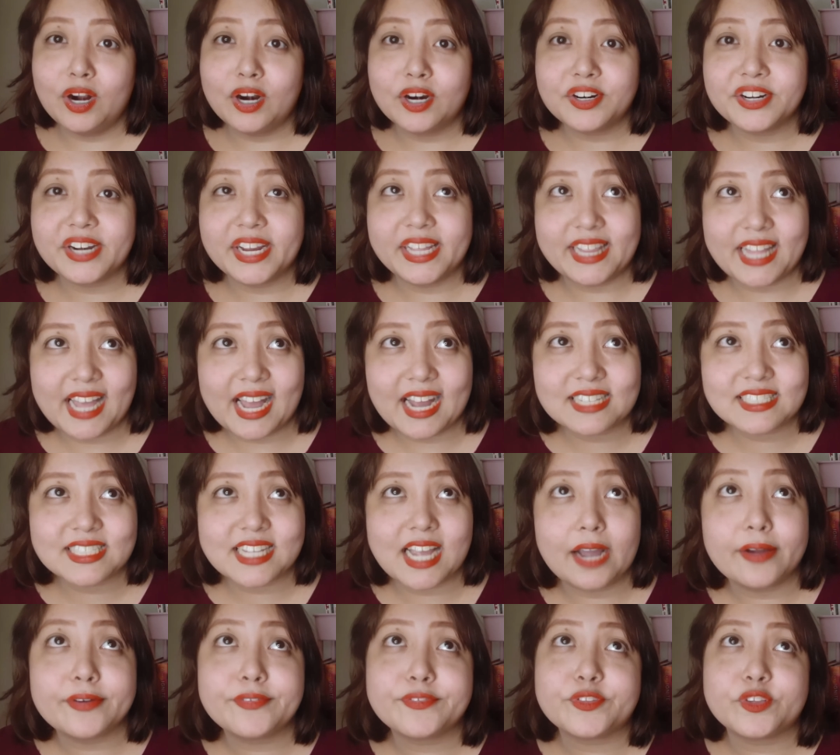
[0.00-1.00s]
relax
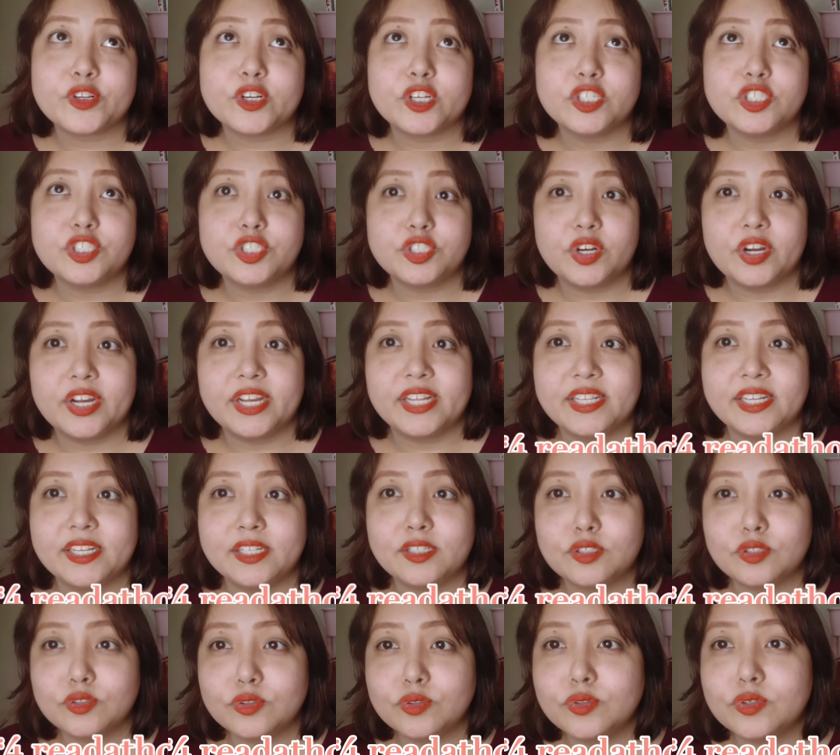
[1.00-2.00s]
after joining
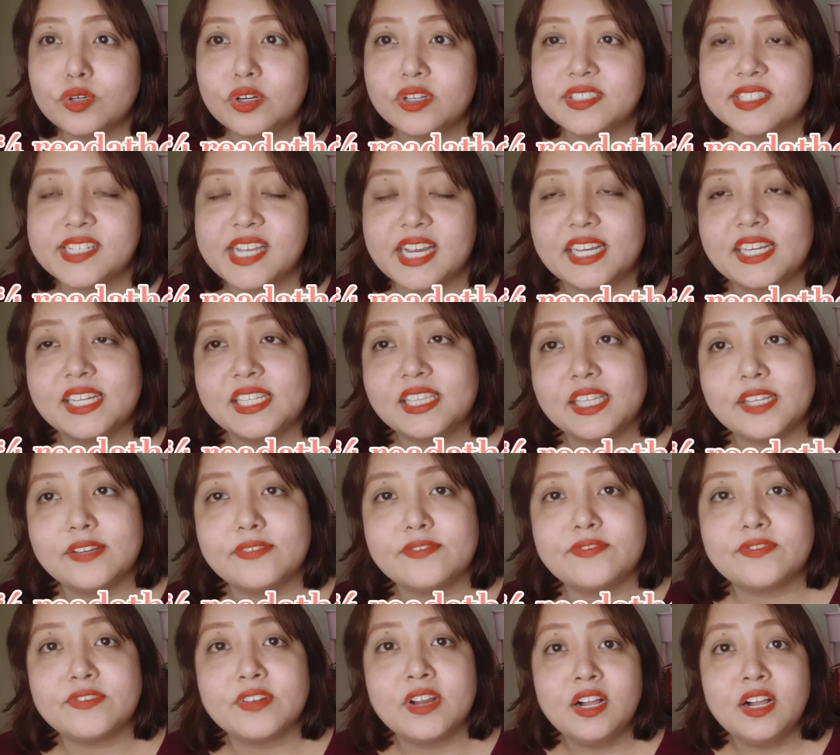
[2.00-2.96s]
2 consecutive